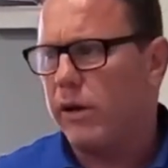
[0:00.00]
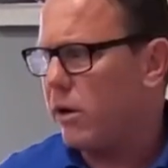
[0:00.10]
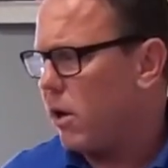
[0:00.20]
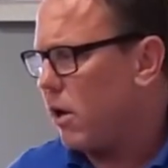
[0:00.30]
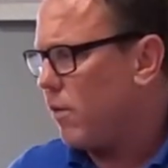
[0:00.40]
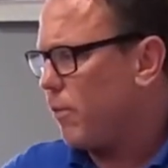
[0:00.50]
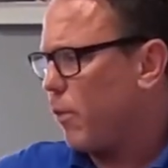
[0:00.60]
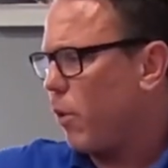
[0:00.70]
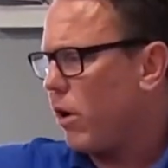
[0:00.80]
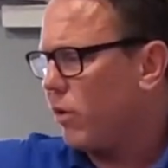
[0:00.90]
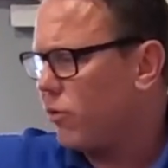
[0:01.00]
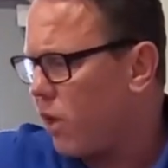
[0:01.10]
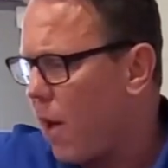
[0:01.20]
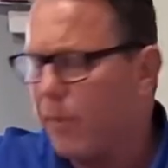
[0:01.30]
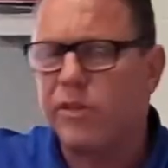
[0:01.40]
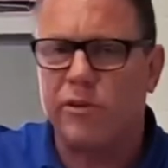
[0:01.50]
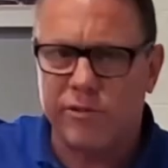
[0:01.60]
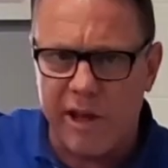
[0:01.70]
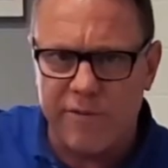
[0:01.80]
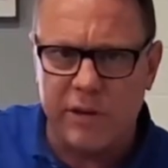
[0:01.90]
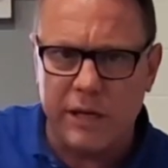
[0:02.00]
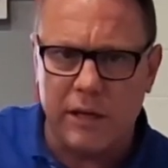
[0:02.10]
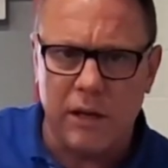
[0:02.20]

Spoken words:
but we're going to stop at the 70.